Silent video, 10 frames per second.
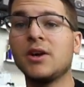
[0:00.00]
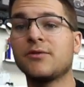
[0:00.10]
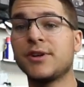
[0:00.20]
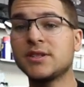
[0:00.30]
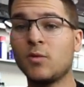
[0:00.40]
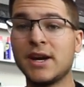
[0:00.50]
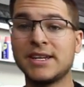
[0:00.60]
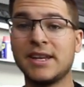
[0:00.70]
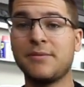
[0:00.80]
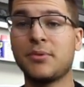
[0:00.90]
The reason why I
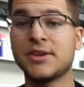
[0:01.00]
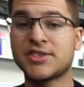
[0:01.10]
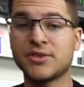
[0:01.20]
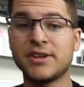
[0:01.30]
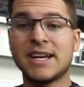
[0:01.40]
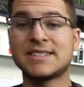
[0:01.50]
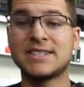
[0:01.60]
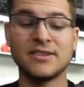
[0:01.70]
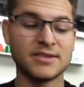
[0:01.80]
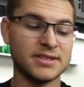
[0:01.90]
did plus 3 at
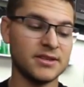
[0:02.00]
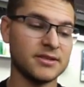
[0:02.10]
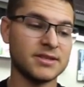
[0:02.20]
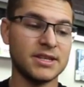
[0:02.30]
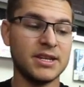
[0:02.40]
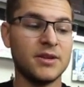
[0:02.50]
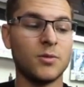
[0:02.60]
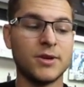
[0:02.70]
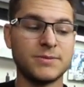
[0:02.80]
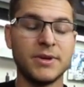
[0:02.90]
CRC
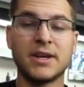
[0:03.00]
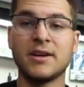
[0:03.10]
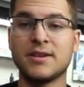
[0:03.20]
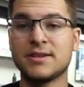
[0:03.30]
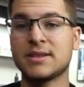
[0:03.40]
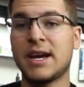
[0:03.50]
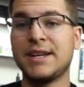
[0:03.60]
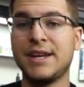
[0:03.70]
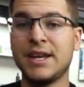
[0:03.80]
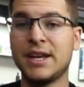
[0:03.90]
was because I
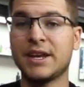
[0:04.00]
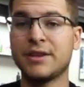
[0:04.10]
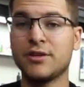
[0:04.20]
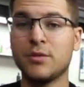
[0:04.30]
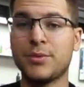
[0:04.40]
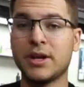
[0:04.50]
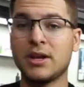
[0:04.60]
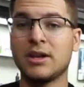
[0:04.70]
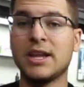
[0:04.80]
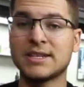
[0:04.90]
needed a little bit
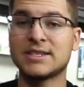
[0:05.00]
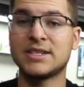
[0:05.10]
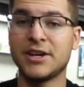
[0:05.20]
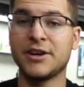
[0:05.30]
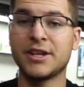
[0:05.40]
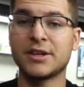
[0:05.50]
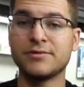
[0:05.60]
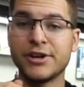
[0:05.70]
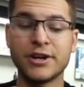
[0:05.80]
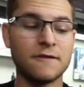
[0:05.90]
less steering. The
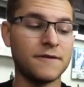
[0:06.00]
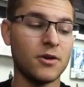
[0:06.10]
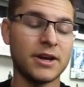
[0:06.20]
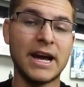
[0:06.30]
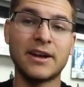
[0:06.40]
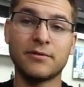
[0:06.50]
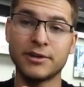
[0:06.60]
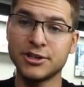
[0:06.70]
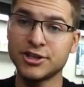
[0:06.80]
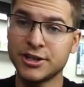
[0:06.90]
rear end felt kind of
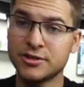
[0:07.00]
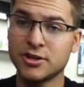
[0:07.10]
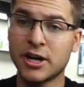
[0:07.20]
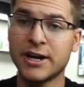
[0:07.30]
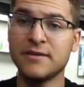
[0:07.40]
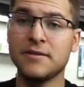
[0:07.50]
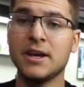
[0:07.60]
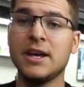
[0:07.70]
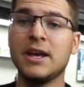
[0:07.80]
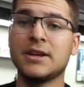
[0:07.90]
rigid to drive,
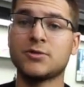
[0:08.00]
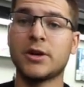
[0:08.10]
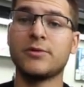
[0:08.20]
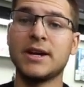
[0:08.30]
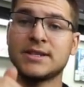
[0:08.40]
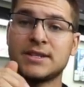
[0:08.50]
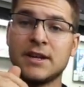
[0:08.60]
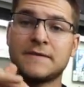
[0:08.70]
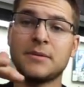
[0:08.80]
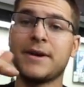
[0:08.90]
so I raised the
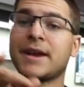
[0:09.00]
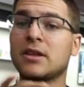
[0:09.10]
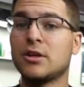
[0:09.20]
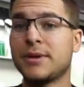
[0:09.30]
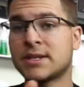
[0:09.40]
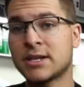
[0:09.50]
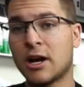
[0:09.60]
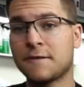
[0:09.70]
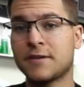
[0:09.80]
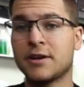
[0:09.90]
diff to make it a little bit
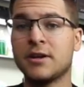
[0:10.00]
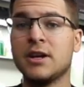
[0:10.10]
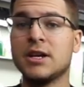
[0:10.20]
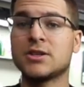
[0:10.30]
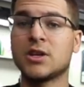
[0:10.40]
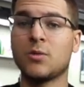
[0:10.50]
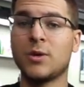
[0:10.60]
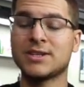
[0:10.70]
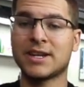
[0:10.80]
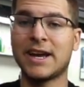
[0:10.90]
softer, so I
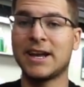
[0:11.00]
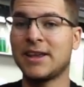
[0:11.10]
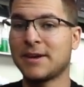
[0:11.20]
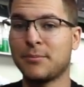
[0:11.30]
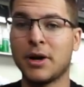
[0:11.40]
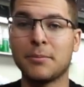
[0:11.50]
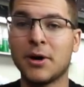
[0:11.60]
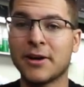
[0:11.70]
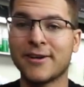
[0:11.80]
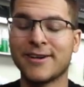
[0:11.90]
wasn't kind of like butt
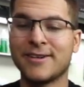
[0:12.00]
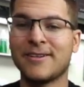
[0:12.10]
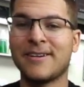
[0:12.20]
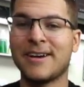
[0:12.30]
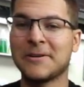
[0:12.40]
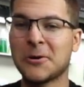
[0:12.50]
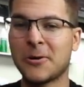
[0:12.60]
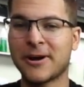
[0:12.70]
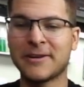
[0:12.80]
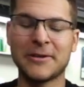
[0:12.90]
puckering
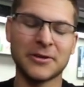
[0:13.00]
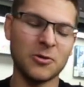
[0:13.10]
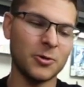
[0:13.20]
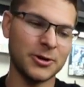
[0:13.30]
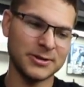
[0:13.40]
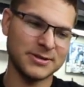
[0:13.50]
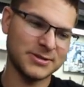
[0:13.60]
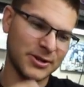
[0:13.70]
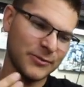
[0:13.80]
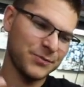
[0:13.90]
going around the corners.
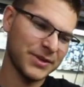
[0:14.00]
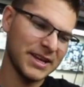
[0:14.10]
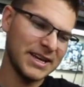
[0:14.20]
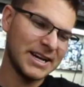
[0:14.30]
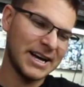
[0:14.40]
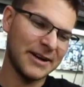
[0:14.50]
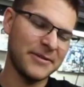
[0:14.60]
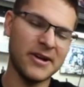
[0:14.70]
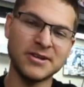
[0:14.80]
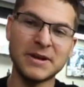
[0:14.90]
So
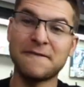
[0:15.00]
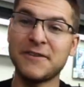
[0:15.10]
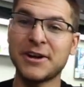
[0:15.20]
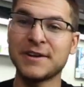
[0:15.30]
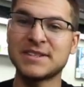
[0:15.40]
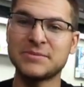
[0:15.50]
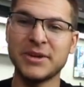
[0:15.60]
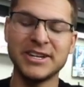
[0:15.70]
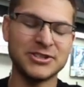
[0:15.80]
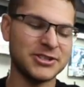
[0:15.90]
that was my figure of
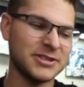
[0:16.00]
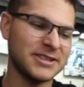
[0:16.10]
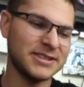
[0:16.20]
speech.